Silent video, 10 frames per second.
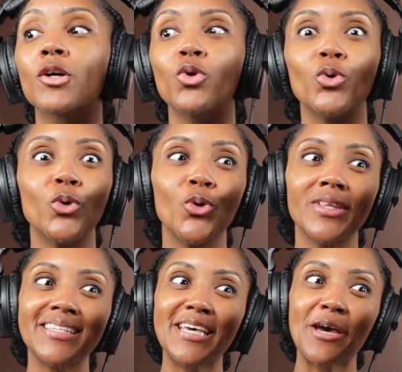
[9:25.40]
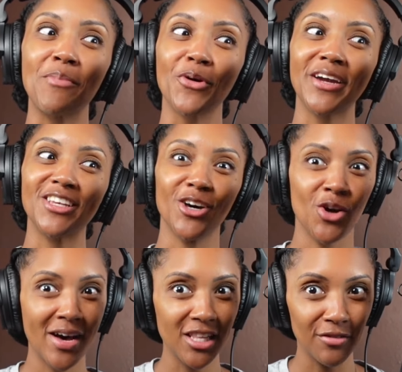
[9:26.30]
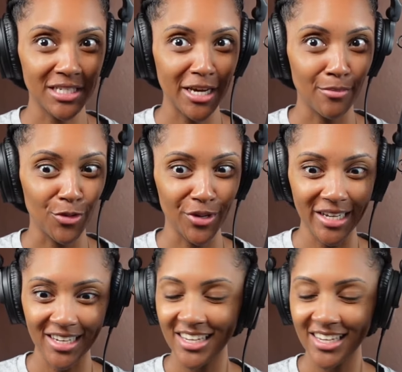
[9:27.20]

Oh, the tambourine. Y'all know I love a tambourine.